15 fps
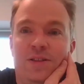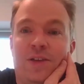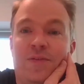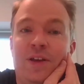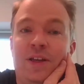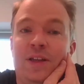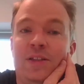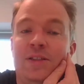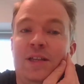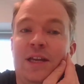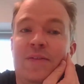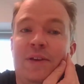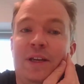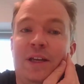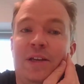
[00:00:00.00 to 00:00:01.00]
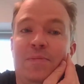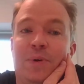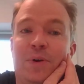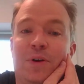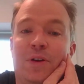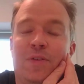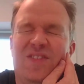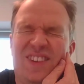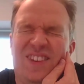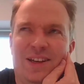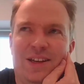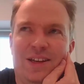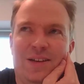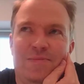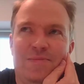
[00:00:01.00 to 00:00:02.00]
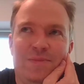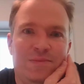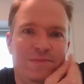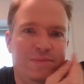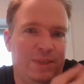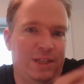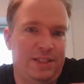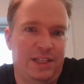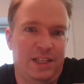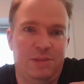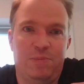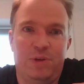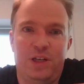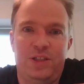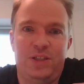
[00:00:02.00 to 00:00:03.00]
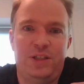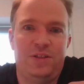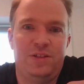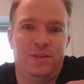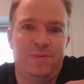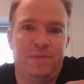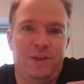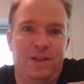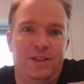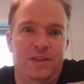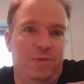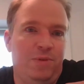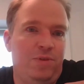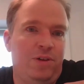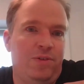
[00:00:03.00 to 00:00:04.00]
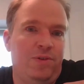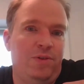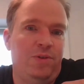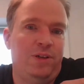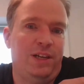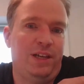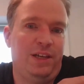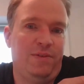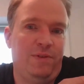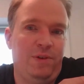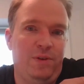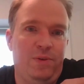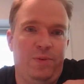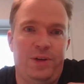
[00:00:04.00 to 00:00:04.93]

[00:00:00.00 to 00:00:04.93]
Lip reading: think it's having that part of the Excel spreadsheet or something similar to how you do in ClickView,